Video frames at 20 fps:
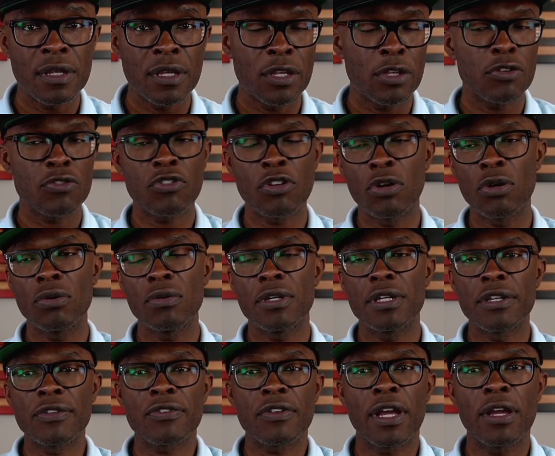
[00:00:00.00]
So
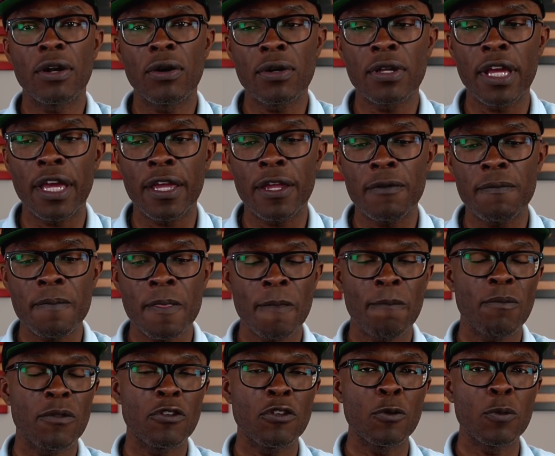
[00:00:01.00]
it's like, okay,
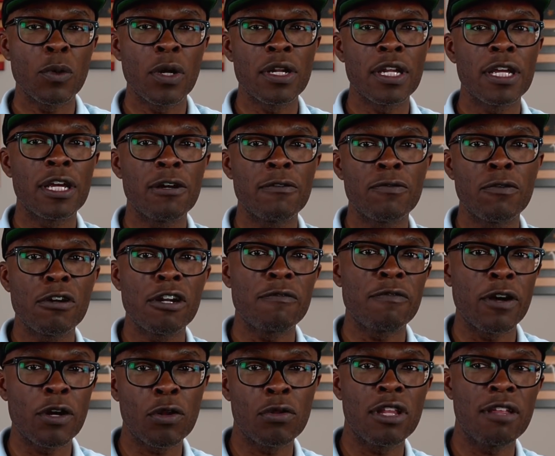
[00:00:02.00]
you want to avoid a
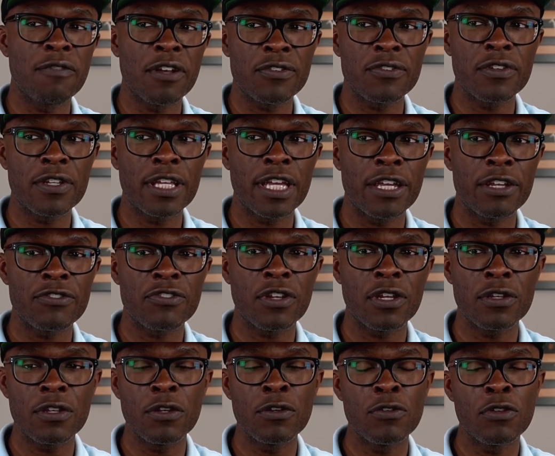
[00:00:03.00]
federal investigation.
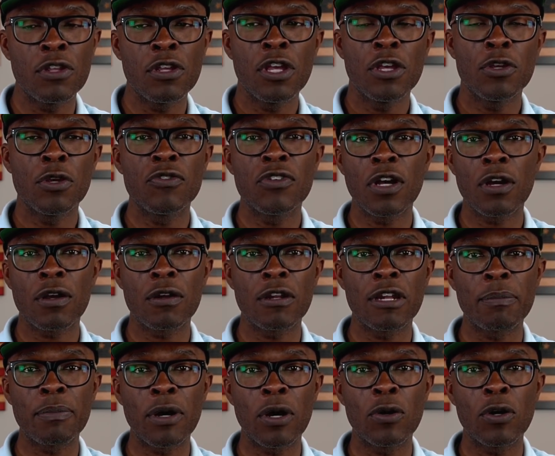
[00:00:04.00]
You're talking
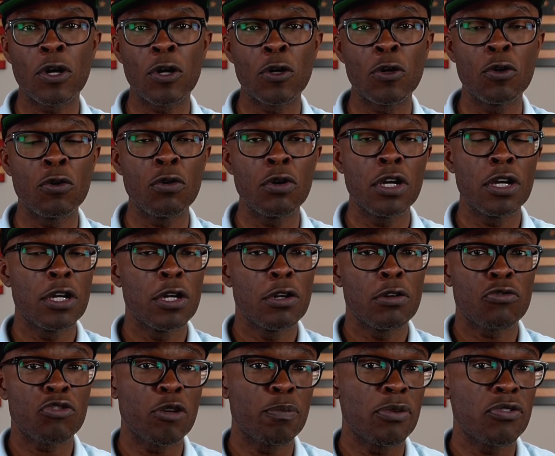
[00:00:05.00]
about, oh,
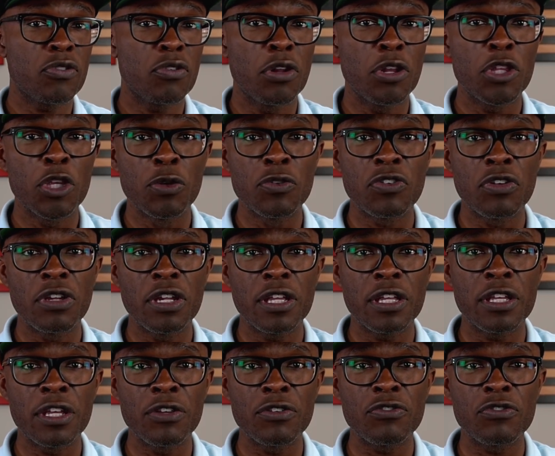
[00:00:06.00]
Trump is going to use it
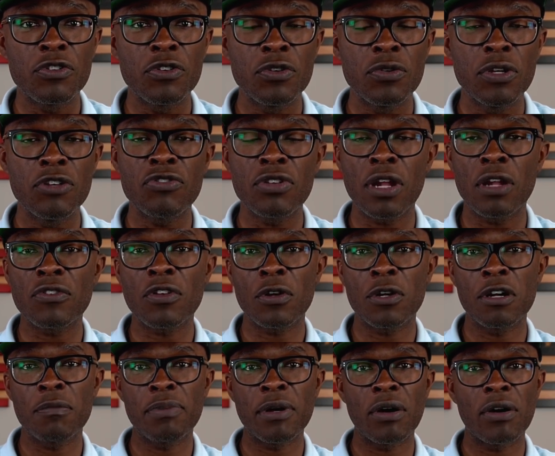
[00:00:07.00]
against you. He's trying to talk
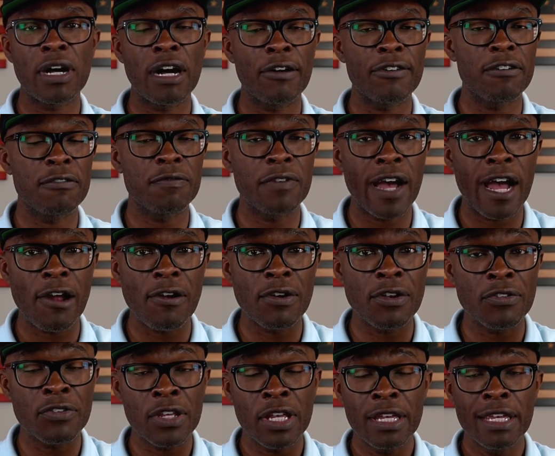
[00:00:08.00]
about how the
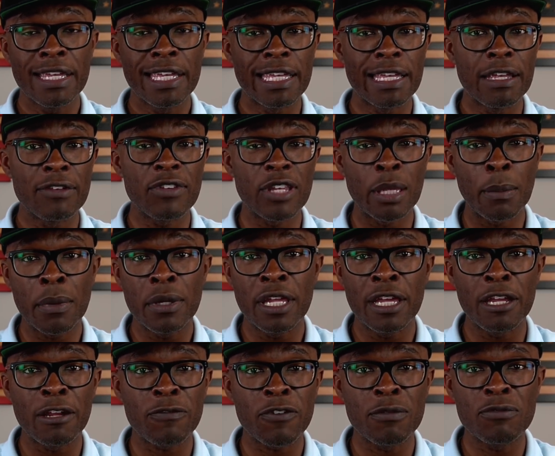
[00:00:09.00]
virus is
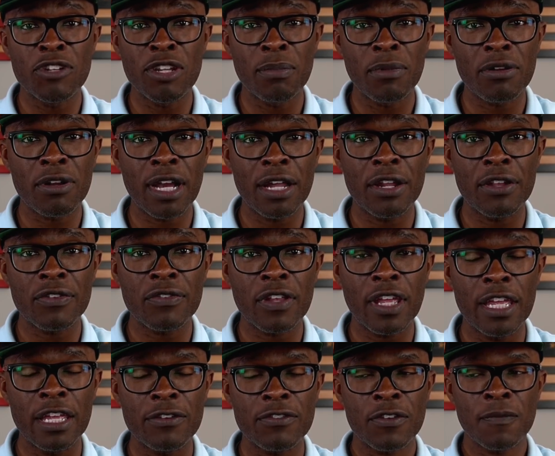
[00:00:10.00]
emanating from Democratic
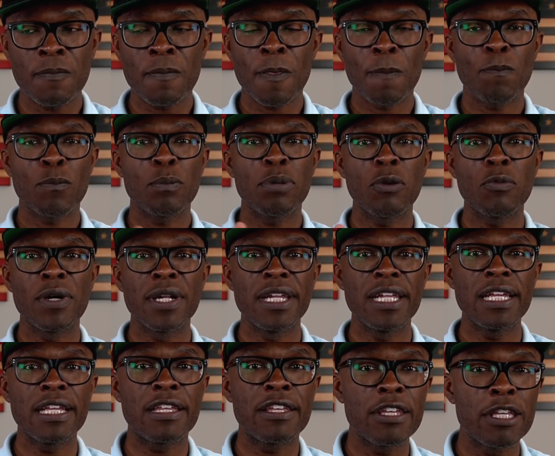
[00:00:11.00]
states. But when
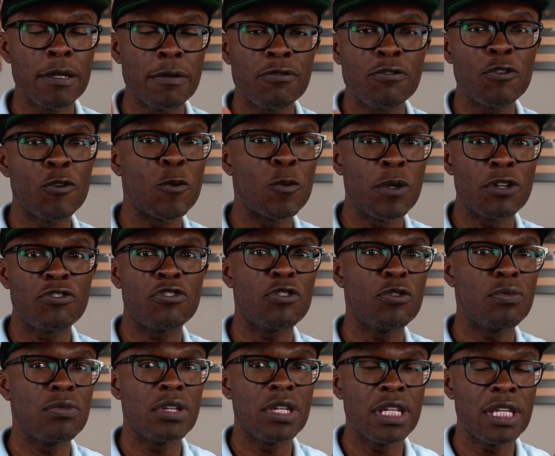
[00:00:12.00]
it gives you what you
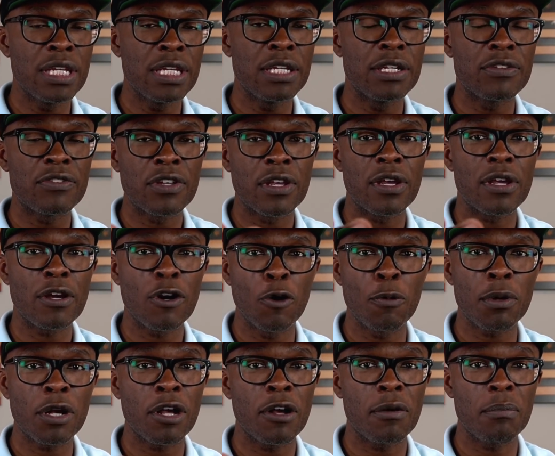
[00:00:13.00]
need to
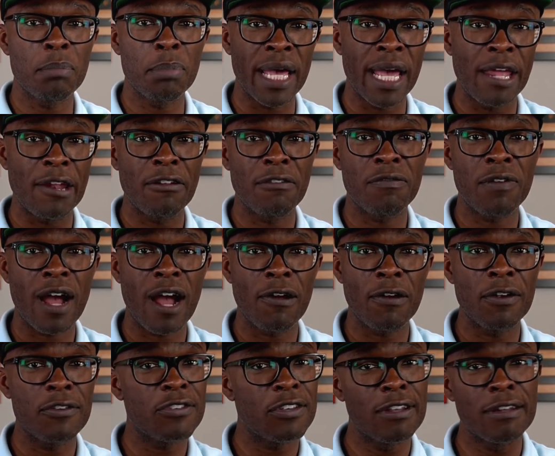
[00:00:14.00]
help combat the
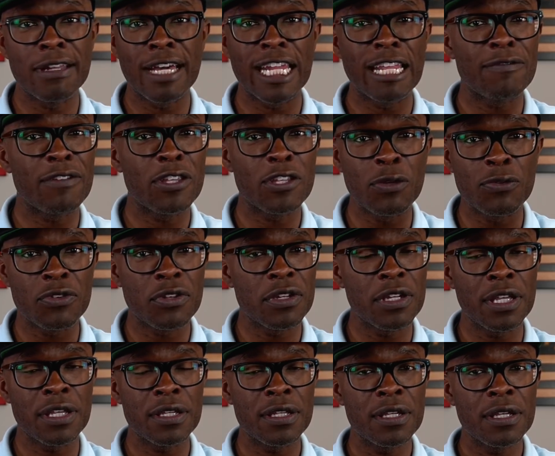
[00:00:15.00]
virus, you're not even using
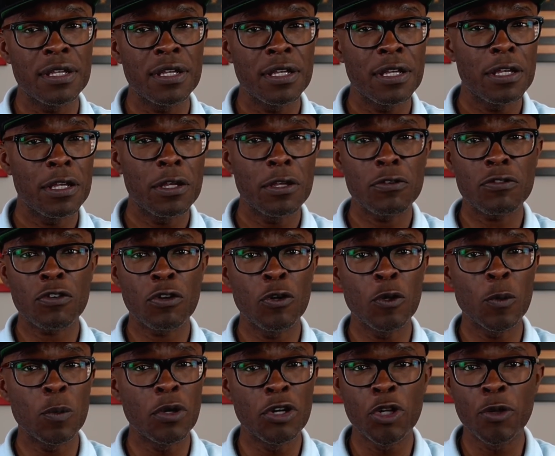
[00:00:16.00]
it. So
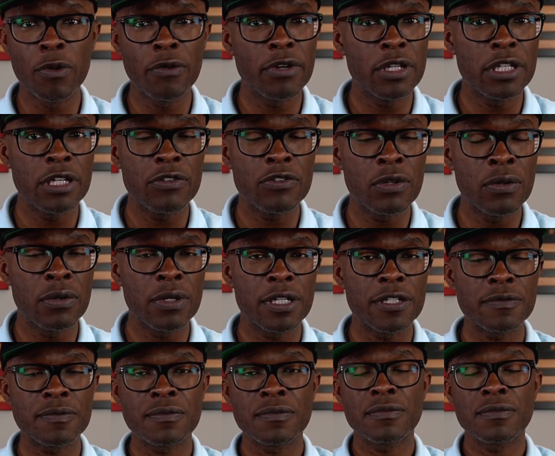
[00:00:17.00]
what are we really doing?